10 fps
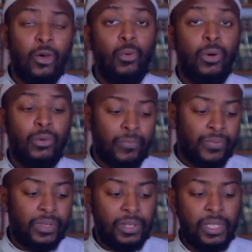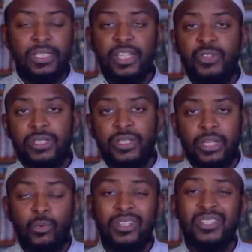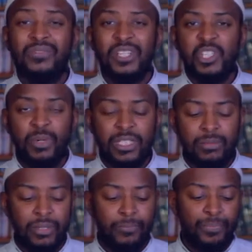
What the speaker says: Well, that's the interesting thing. What does fungibility mean?